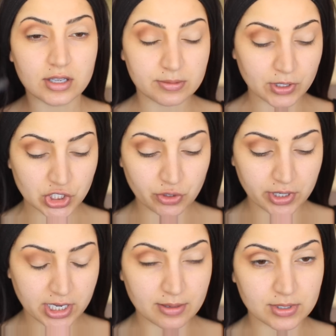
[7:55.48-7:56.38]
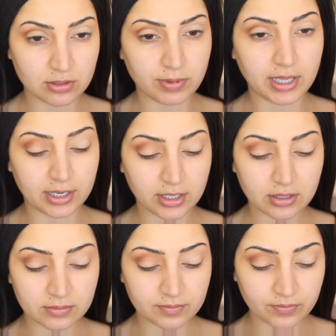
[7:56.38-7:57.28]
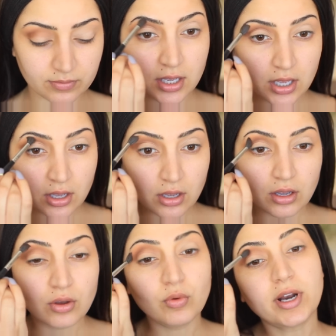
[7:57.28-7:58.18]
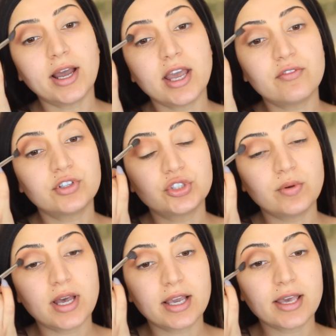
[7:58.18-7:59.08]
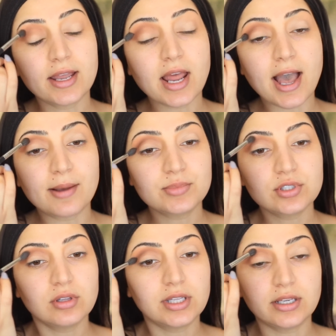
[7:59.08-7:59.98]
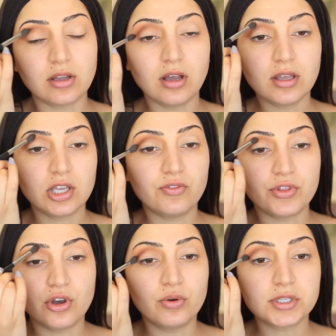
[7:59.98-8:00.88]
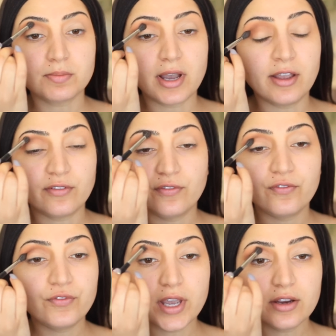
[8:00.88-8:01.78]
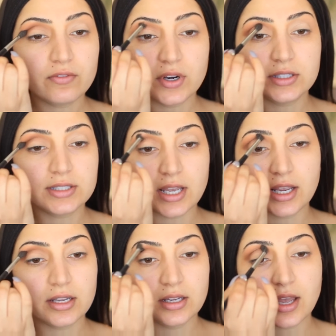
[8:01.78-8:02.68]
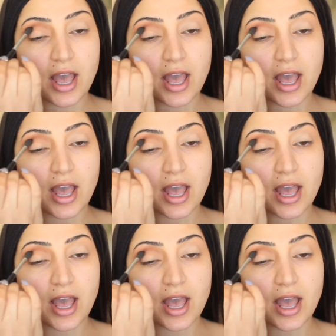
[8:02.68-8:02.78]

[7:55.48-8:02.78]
especially when it comes to planning. Would I ever do it again? Absolutely not, even though it was my favorite day